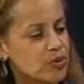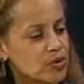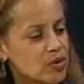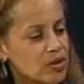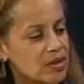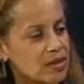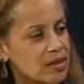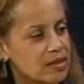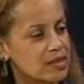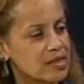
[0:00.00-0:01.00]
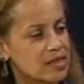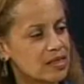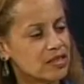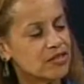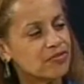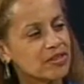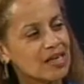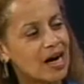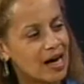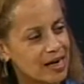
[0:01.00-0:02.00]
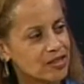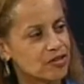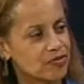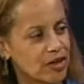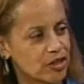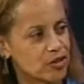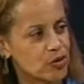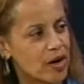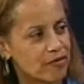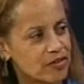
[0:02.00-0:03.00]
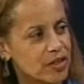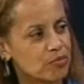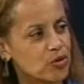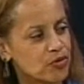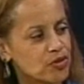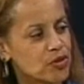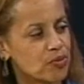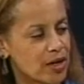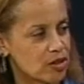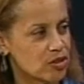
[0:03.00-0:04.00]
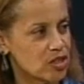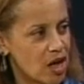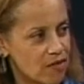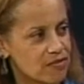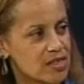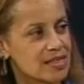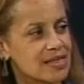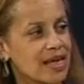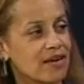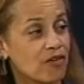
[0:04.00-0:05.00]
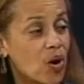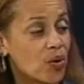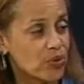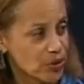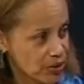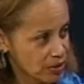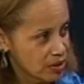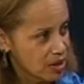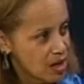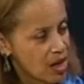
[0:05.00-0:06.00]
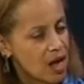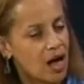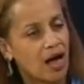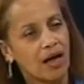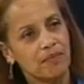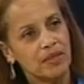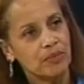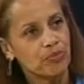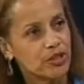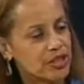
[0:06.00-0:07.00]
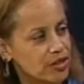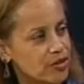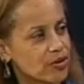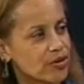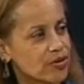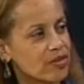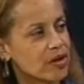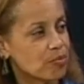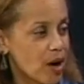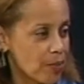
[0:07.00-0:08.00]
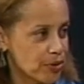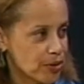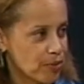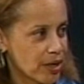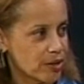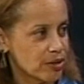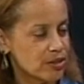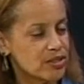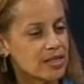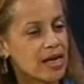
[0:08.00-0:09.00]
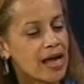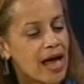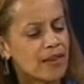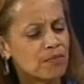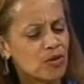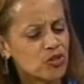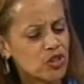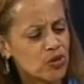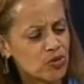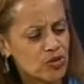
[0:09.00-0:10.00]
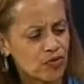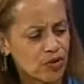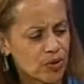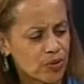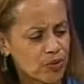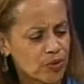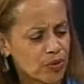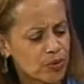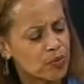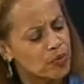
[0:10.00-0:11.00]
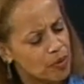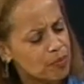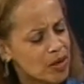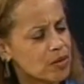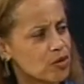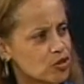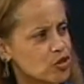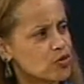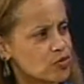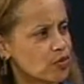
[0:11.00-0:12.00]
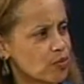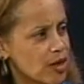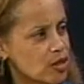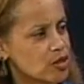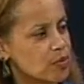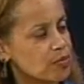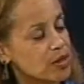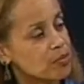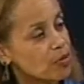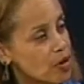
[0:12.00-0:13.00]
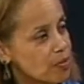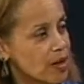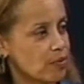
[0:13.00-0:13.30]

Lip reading: look in a different kind of records. You have to then move to the records of the slave owner, in particular their property records. And the most useful, or among the most useful records, would be the probate